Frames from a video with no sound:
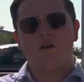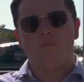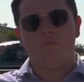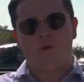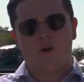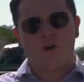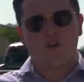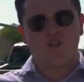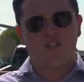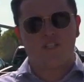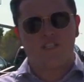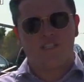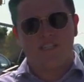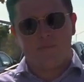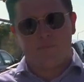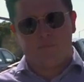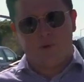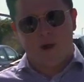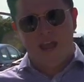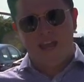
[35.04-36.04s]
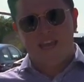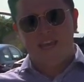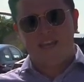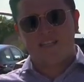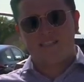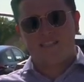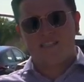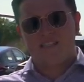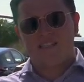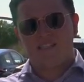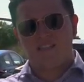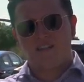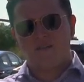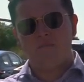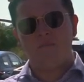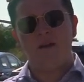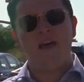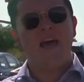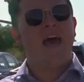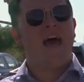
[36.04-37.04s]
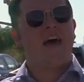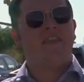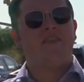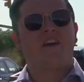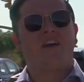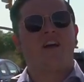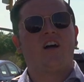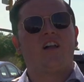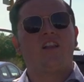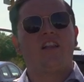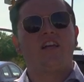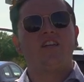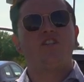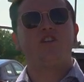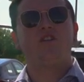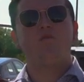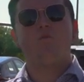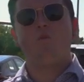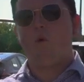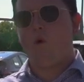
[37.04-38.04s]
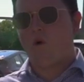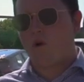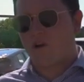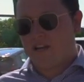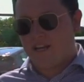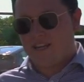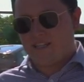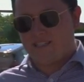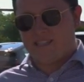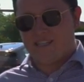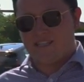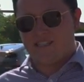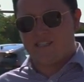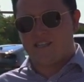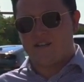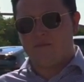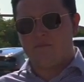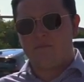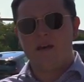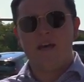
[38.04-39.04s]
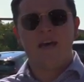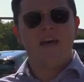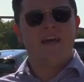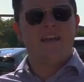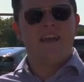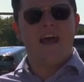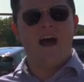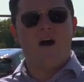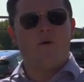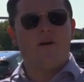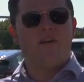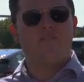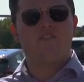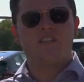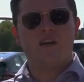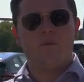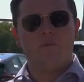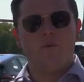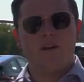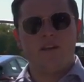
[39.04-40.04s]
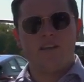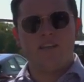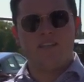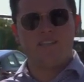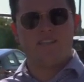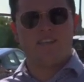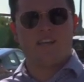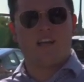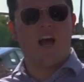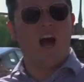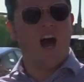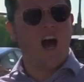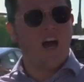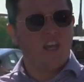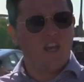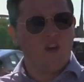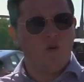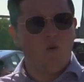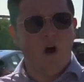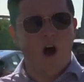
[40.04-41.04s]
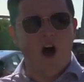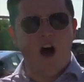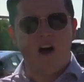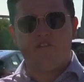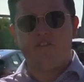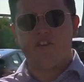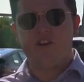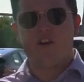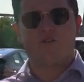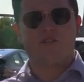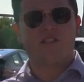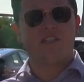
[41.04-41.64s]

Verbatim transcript: emergency braking system and the collision warning system. Now, if someone is to cut you off, you know,